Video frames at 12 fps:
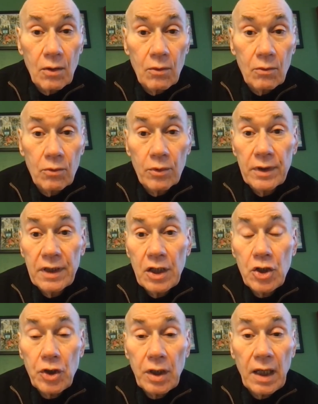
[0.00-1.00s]
were
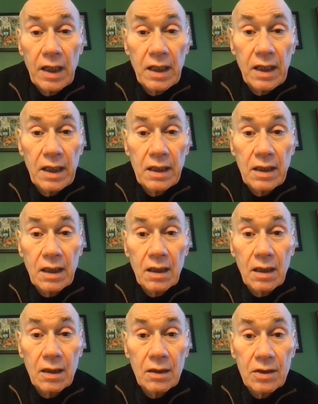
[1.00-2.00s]
initiated,
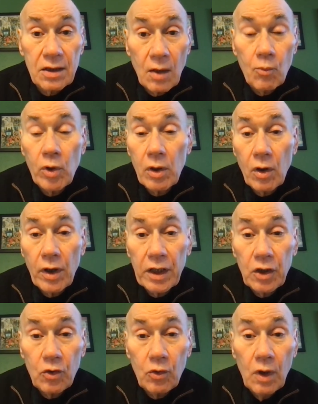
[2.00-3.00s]
some would
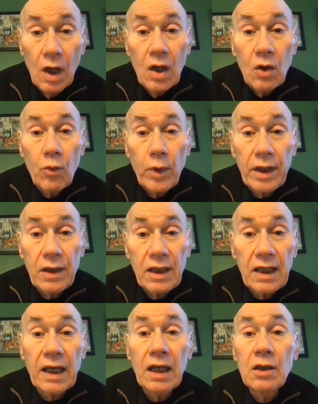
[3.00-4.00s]
argue, with
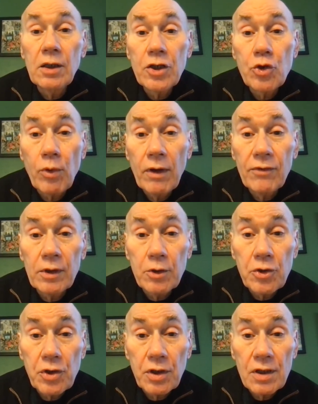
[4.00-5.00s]
the English
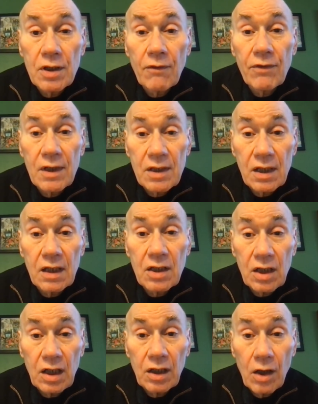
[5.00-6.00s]
revolutions of the
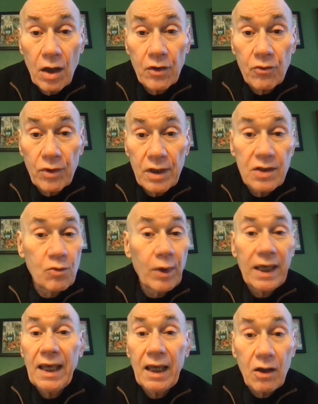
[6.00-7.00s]
1600s. And
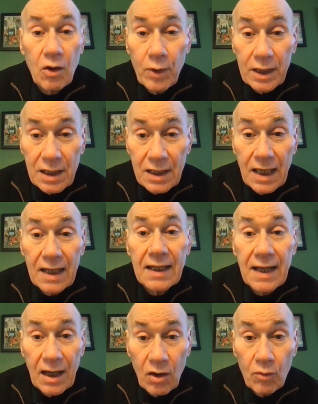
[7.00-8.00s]
we can't go into that
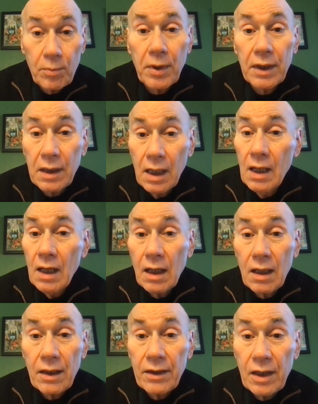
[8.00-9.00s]
now, but
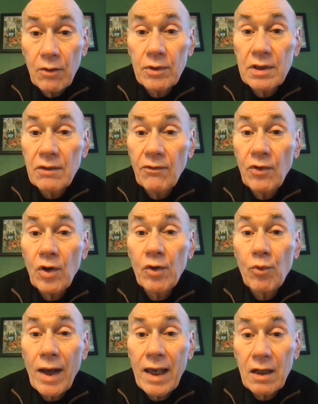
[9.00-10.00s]
there was some very
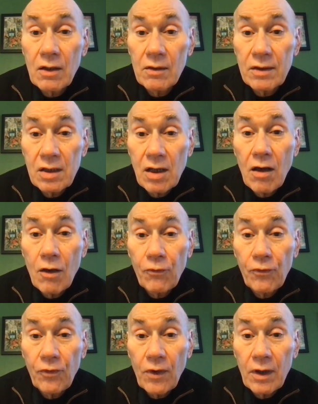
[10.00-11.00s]
radical
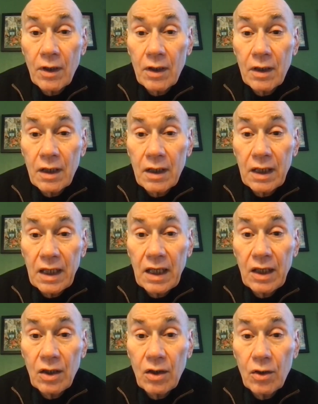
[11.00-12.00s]
stuff
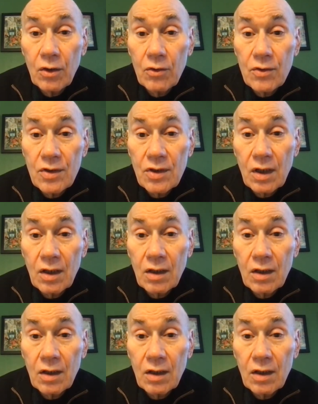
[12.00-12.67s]
in those